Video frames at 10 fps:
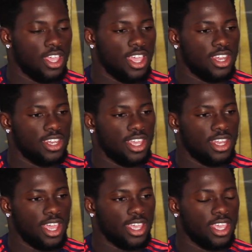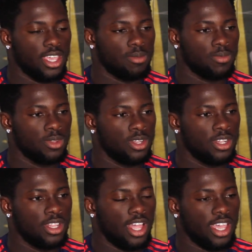And then I came
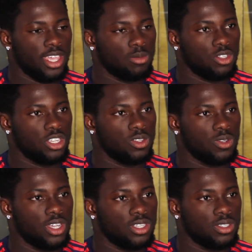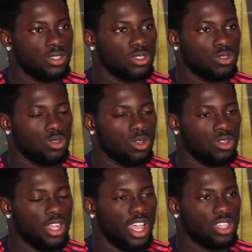to the US to
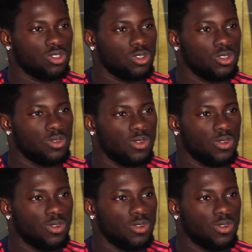go to high school